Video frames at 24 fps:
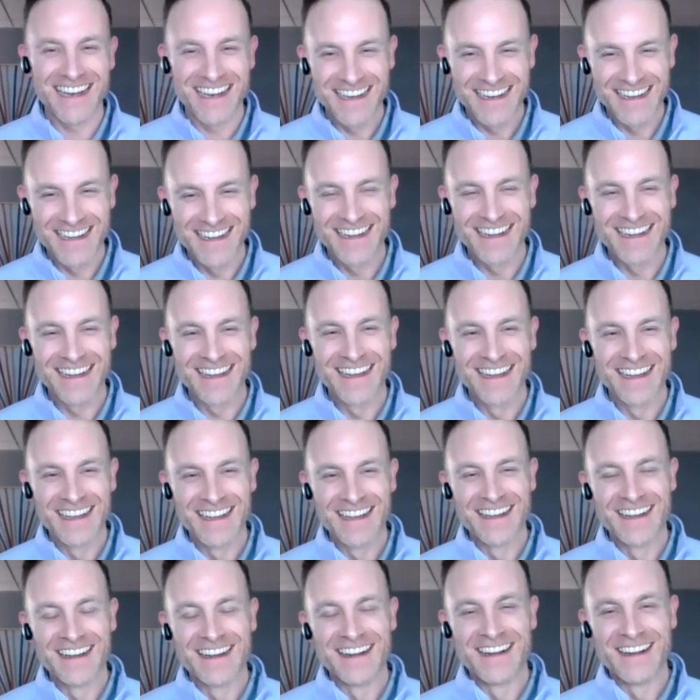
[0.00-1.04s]

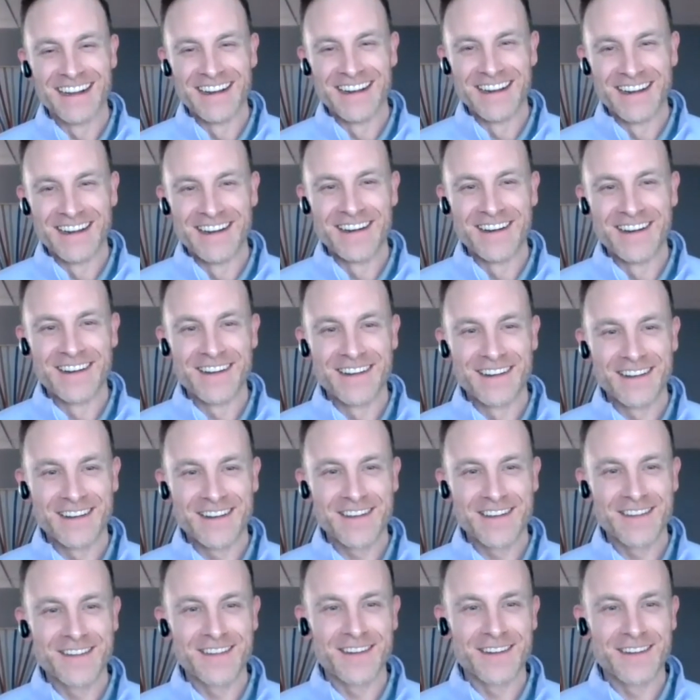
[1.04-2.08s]

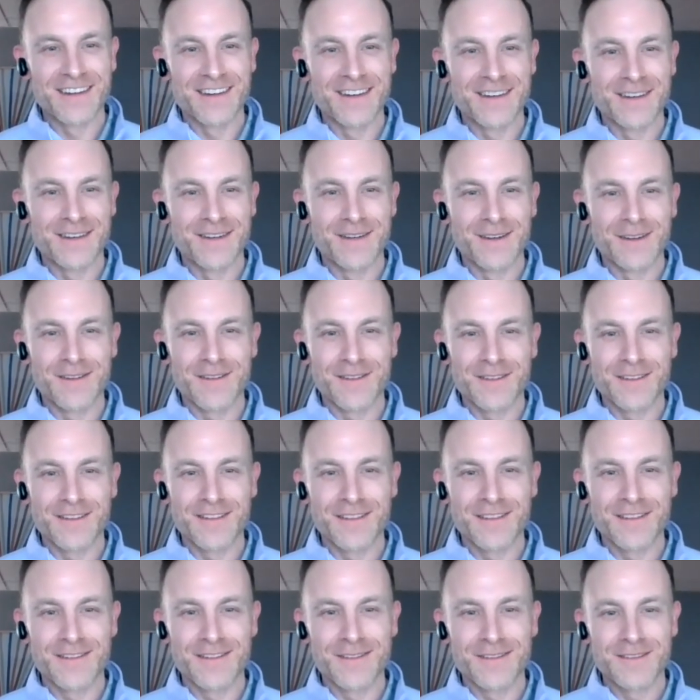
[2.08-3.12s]

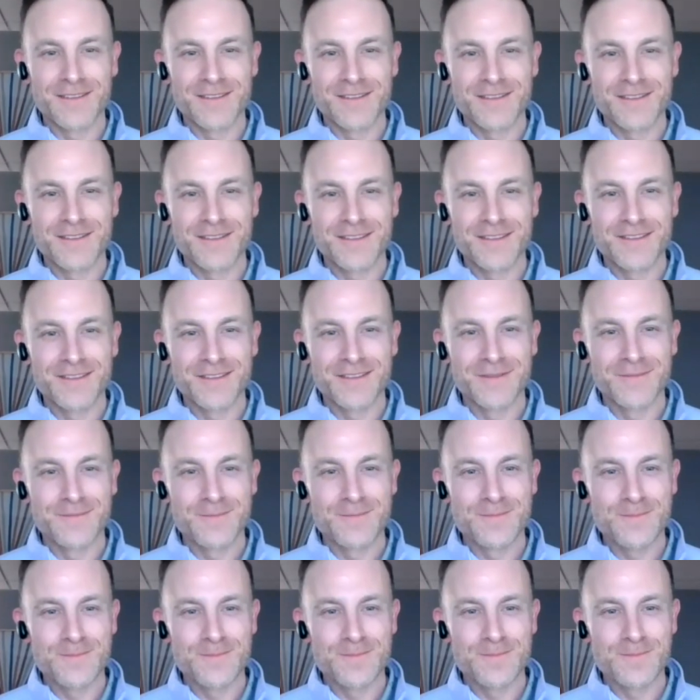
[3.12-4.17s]

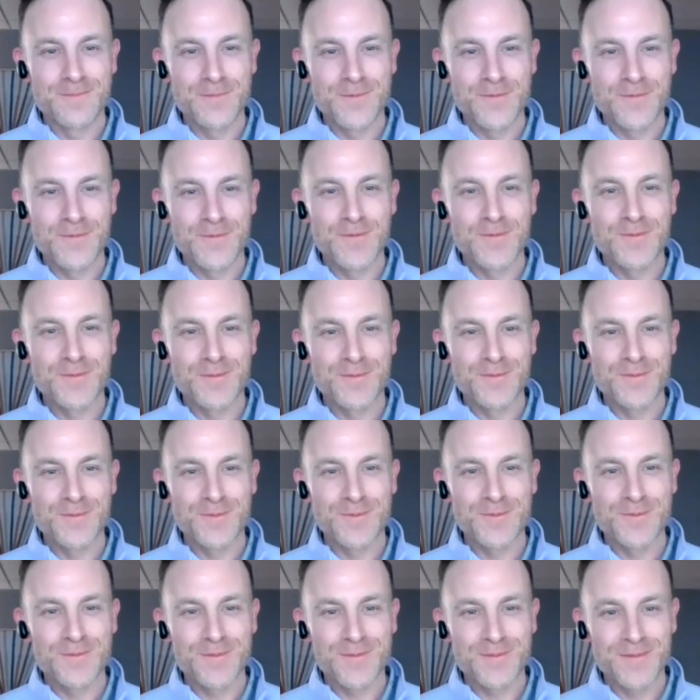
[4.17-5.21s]

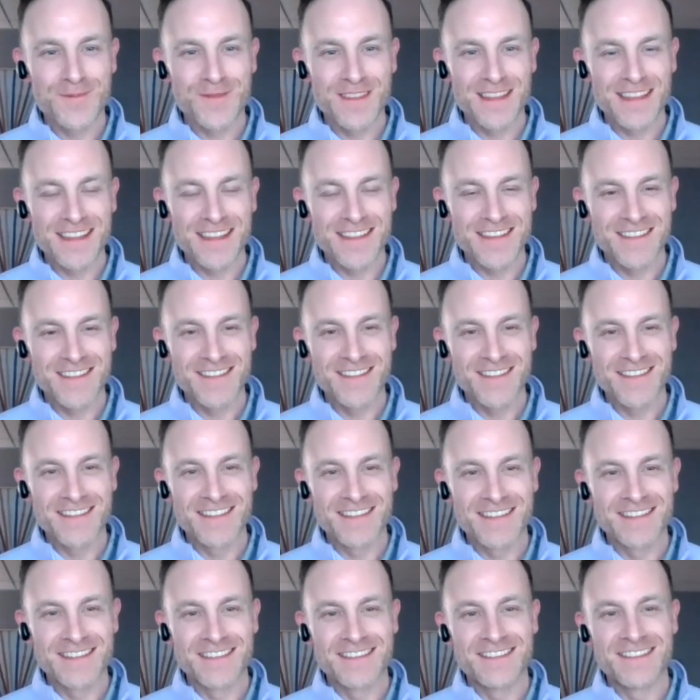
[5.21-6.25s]

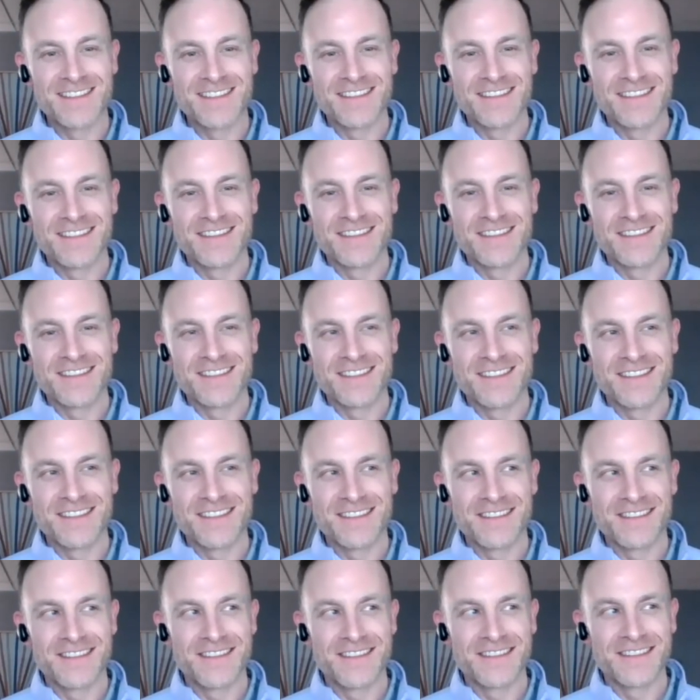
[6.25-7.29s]

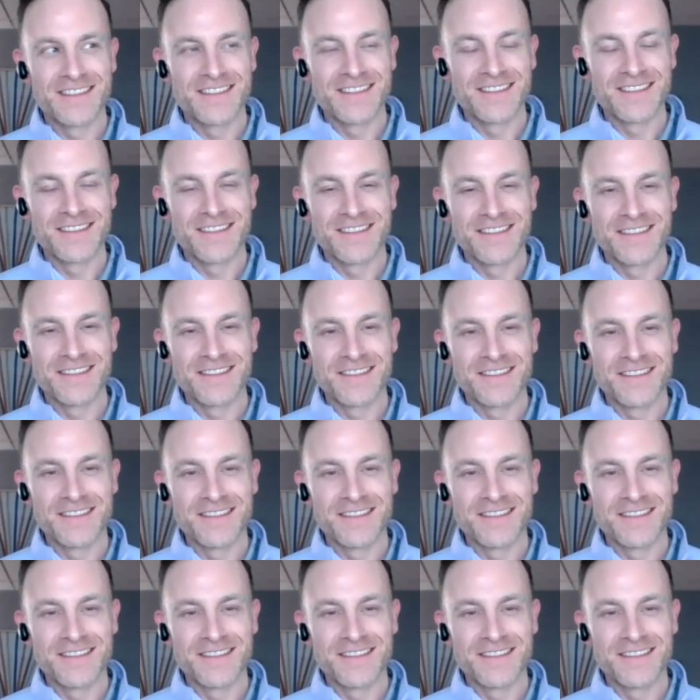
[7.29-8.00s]
[no speech]